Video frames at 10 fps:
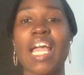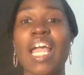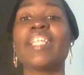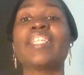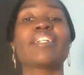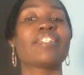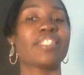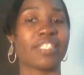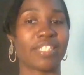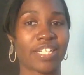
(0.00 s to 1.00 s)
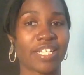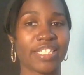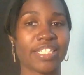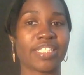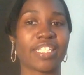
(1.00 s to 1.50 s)
And there is a lot.
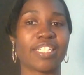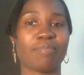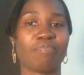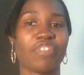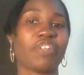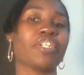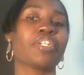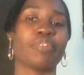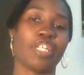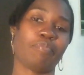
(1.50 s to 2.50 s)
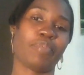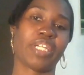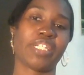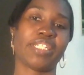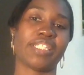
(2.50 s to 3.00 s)
It's very green
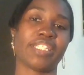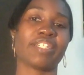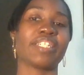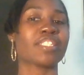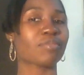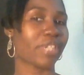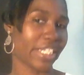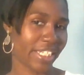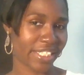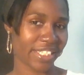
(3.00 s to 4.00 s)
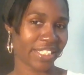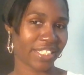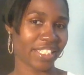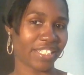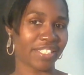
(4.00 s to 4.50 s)
because there is a rainy
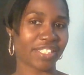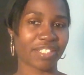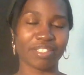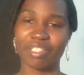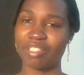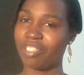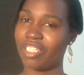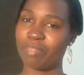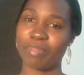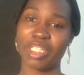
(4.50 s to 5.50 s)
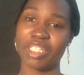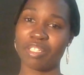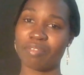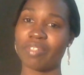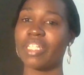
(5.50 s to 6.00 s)
season here. So, you get plenty
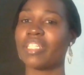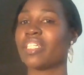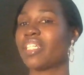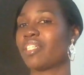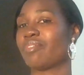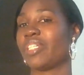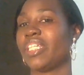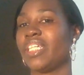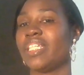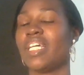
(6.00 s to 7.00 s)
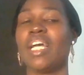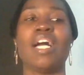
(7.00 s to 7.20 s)
of rain to get green.